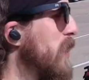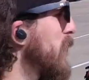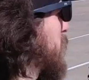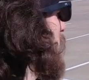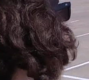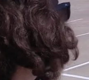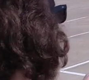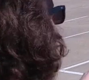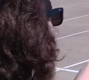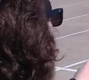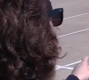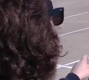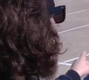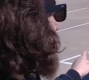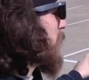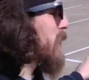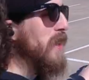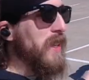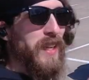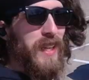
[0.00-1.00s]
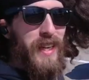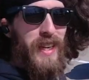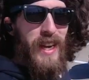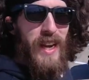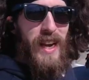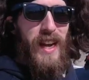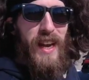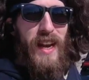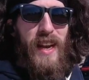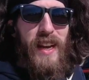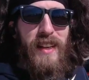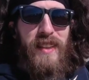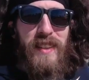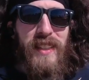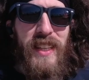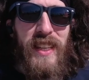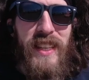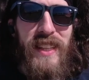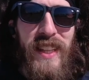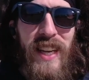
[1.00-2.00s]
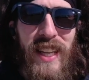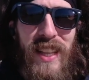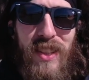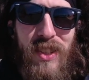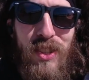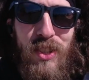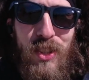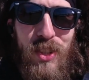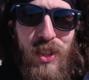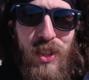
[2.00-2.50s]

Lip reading: because golly, that looks